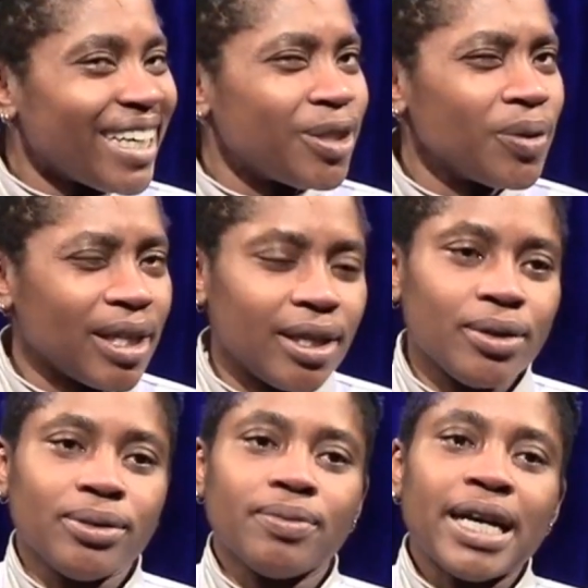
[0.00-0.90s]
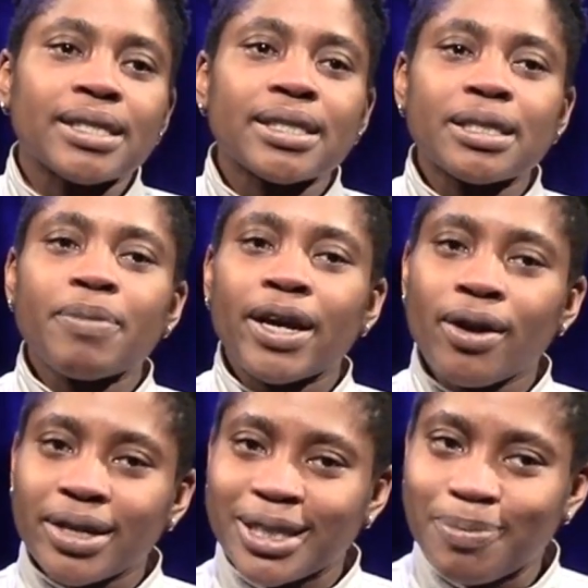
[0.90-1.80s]
I don't hear the rest as my
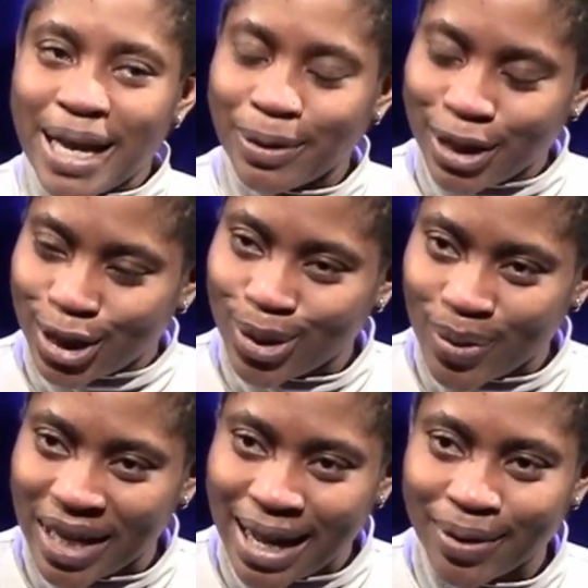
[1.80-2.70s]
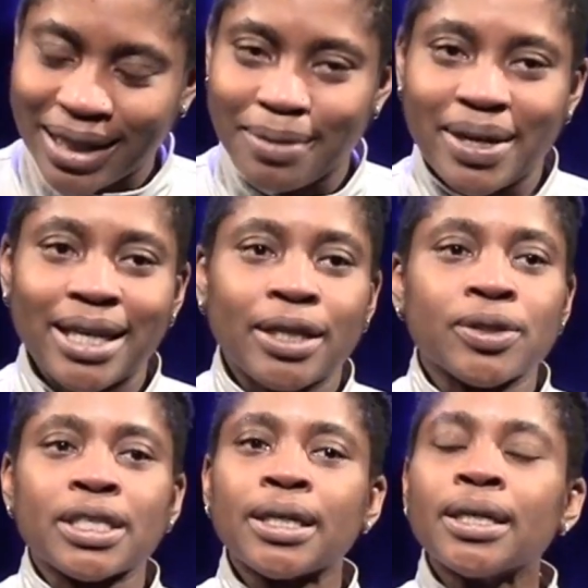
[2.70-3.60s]
heart is pounding so loudly in my
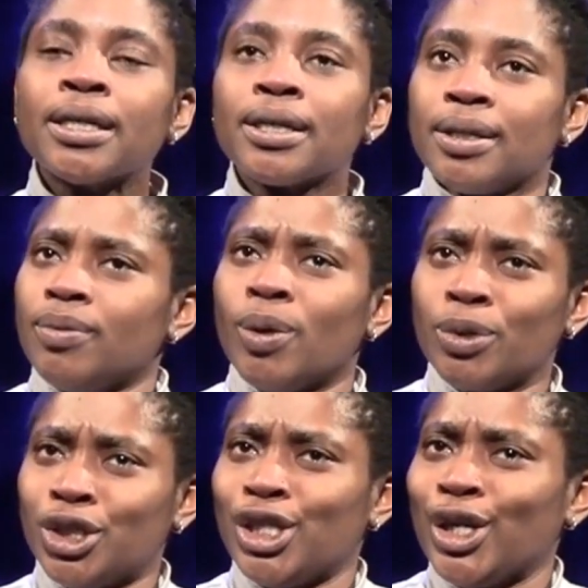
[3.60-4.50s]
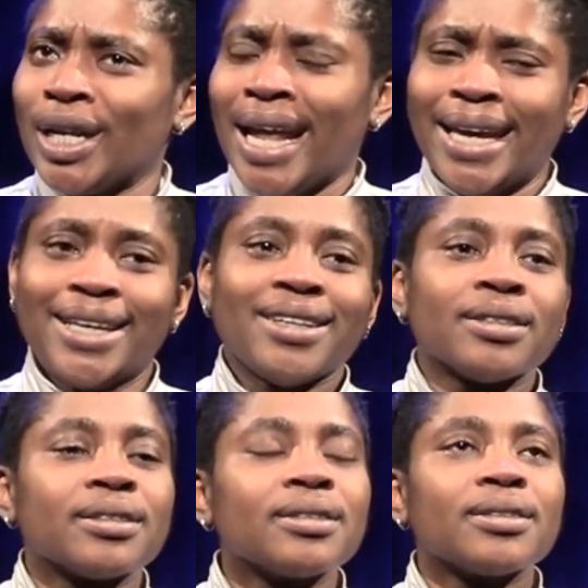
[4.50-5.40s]
ears. What will she look like?
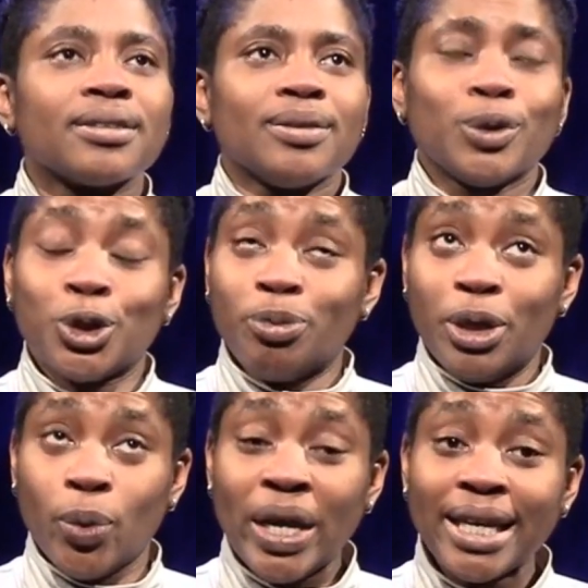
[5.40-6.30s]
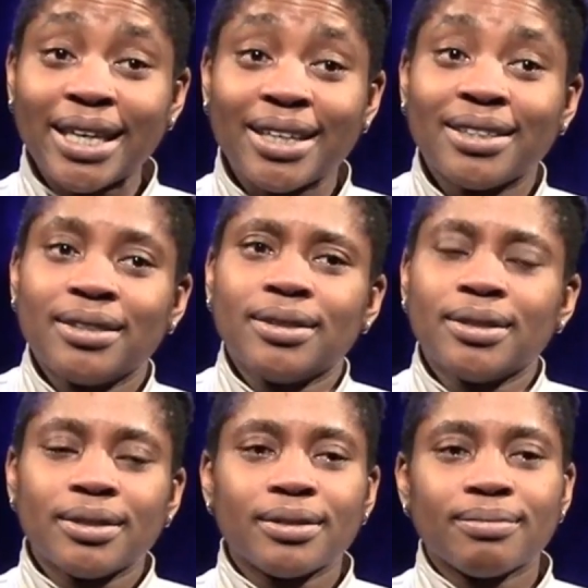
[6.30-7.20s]
Will she be awake?
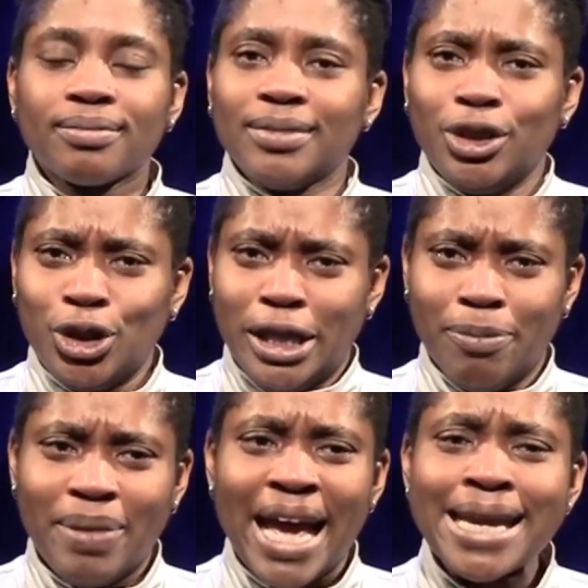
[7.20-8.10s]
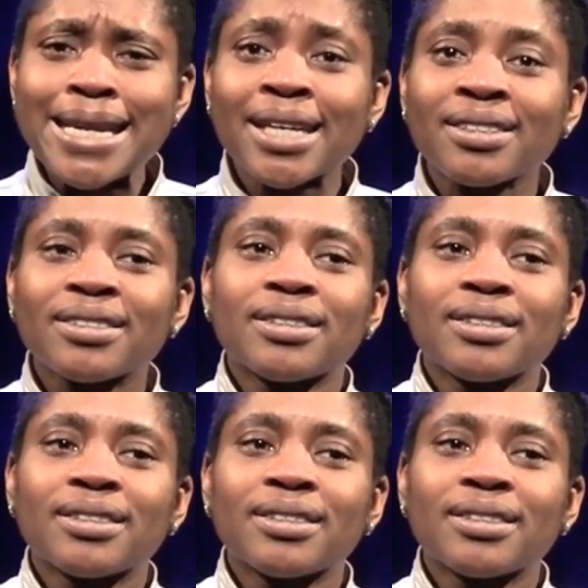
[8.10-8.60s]
Is she in pain?